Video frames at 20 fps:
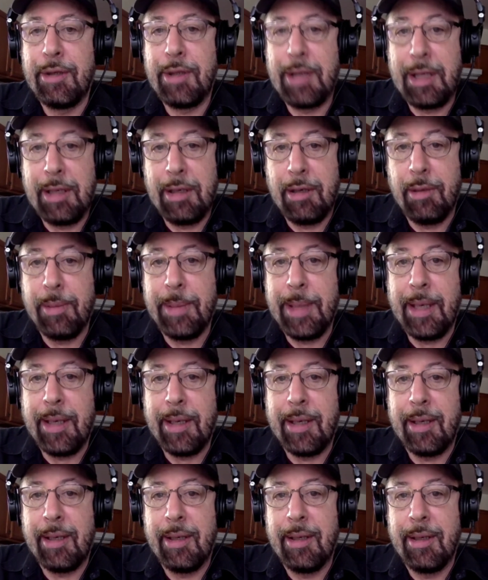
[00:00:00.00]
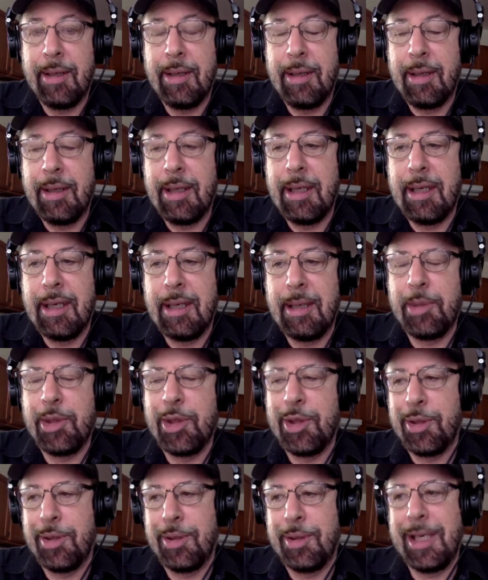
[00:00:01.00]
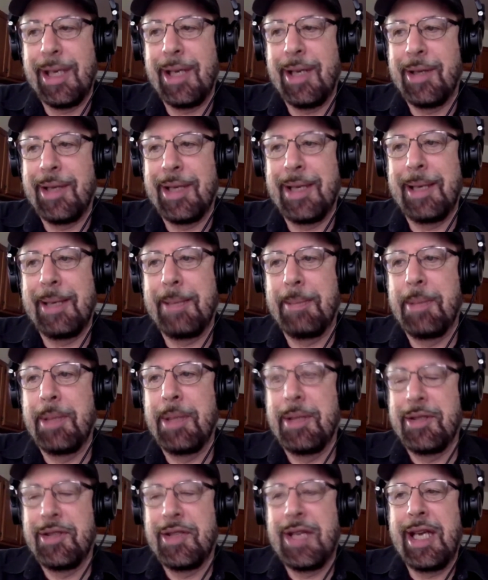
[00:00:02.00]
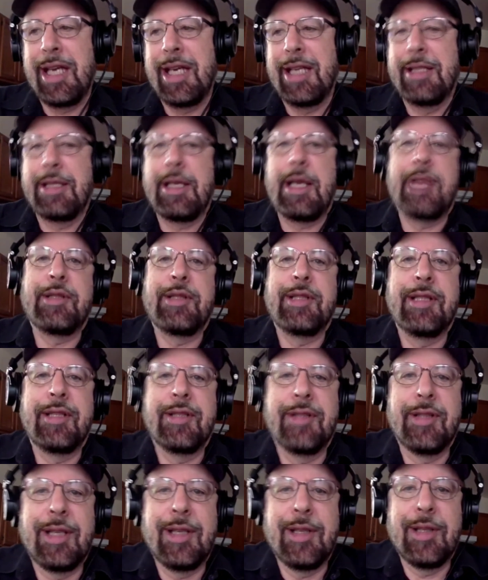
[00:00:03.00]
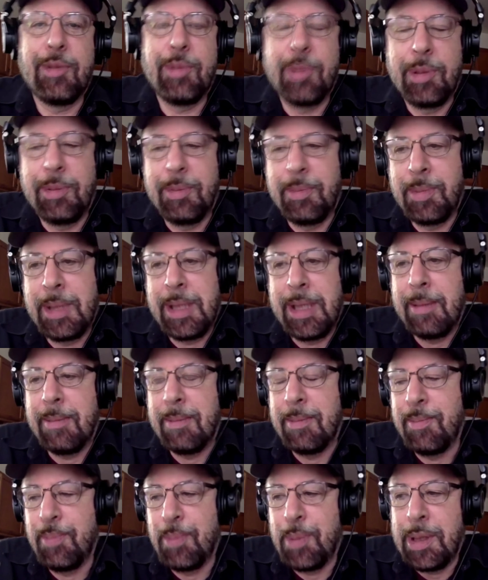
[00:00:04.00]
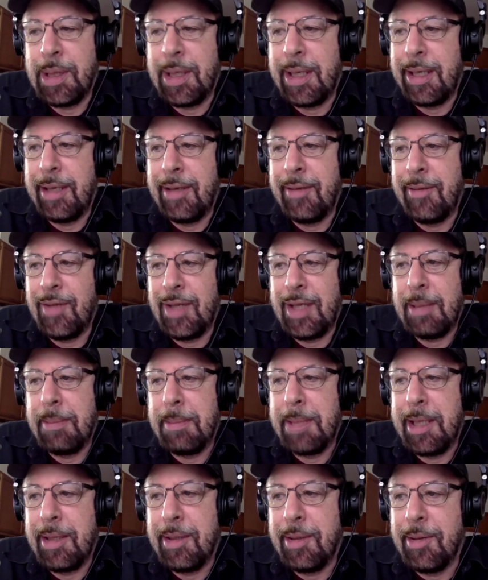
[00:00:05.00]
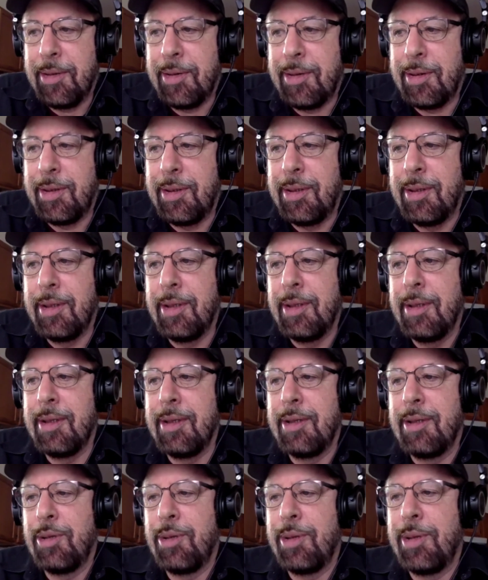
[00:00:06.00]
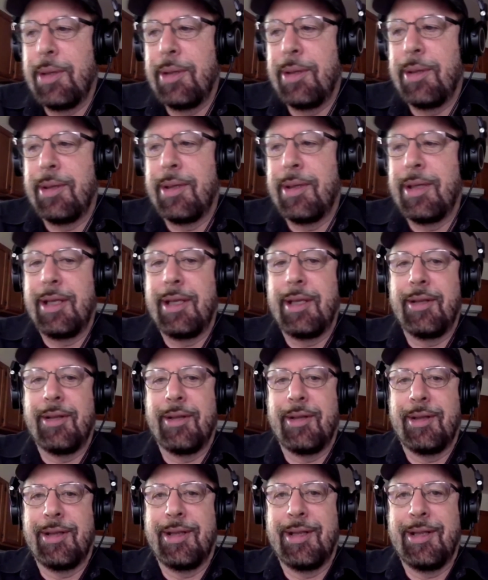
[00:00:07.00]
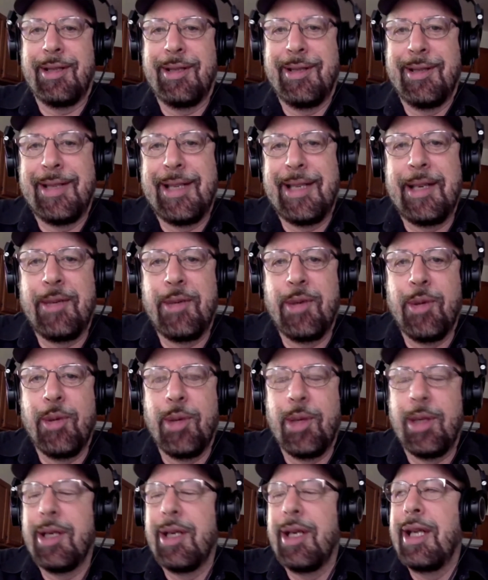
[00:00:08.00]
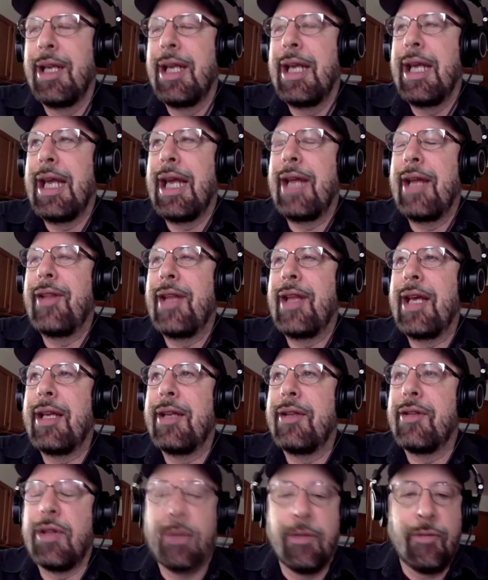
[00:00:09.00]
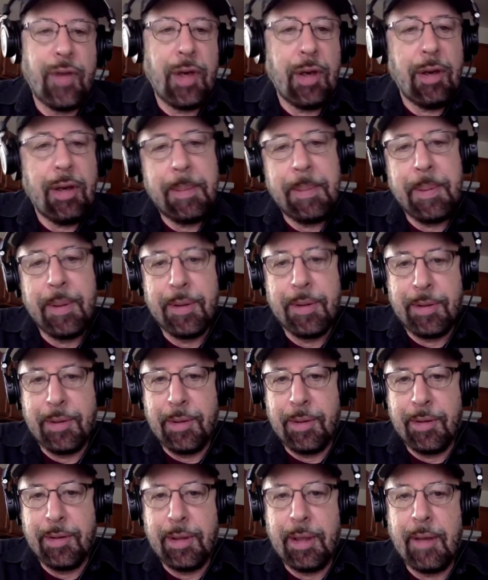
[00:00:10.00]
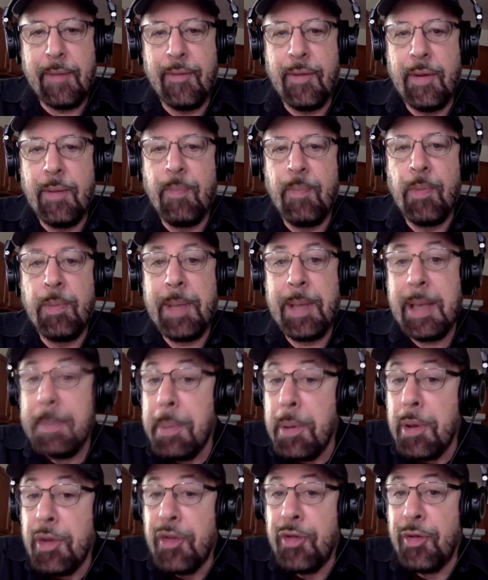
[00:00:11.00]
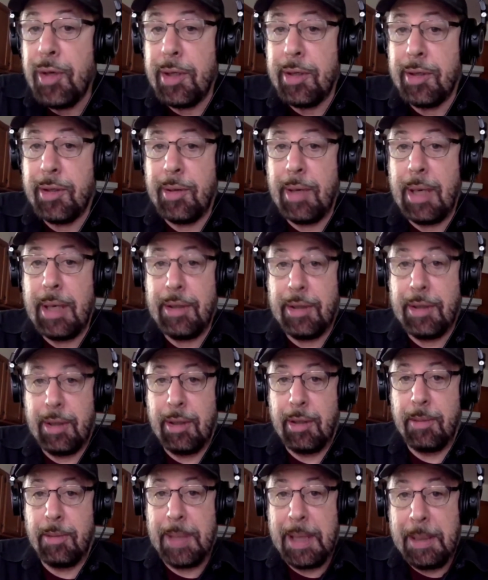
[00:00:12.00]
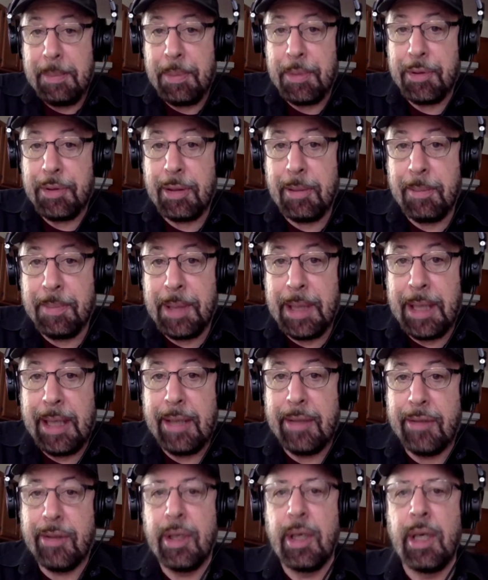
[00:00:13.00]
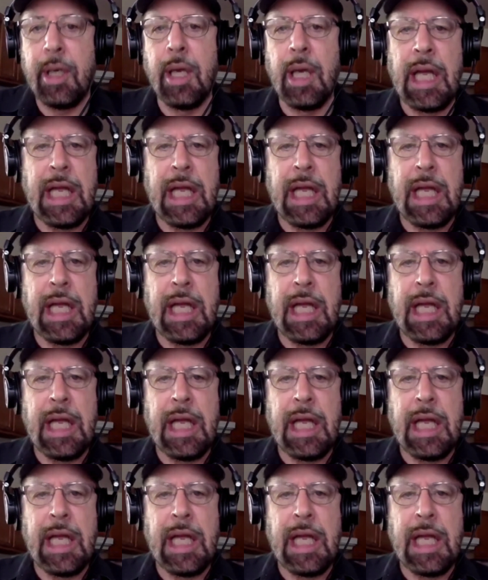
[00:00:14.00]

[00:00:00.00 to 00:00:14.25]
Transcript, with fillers: to hear about it. And I'm sure now that I'm saying it doesn't exist, we'll get plenty of emails and Twitter things saying we're wrong. And that is the very personal stuff people's frustrations, people's complaints,